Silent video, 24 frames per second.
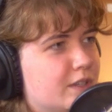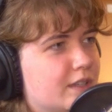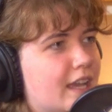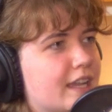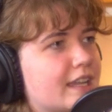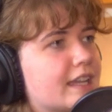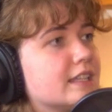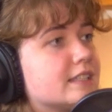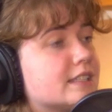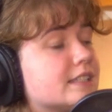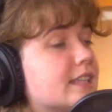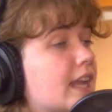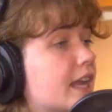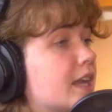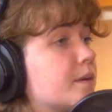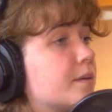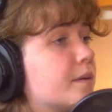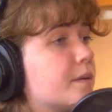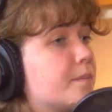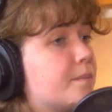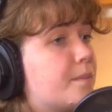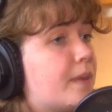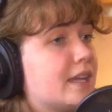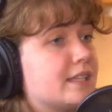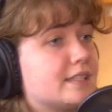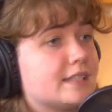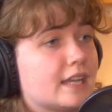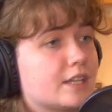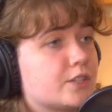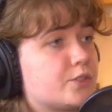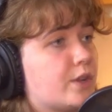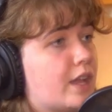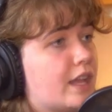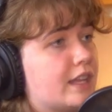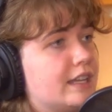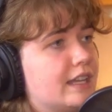Like it's saying
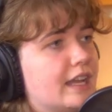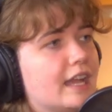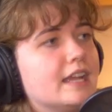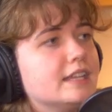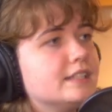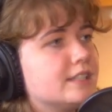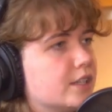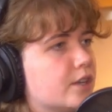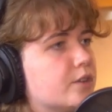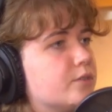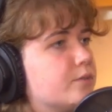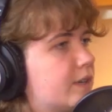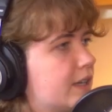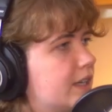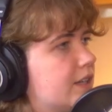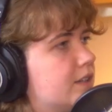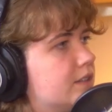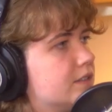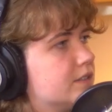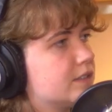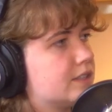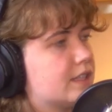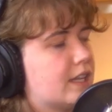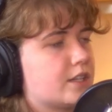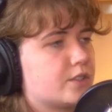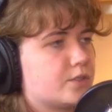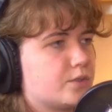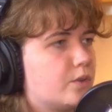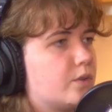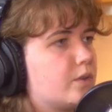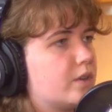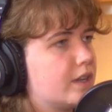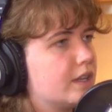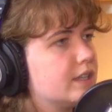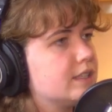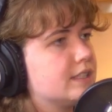bisexuality isn't a real sexual
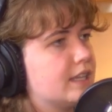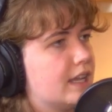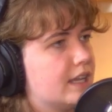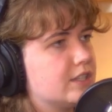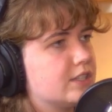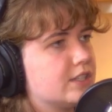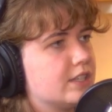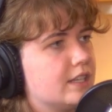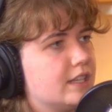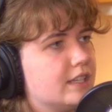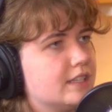orientation.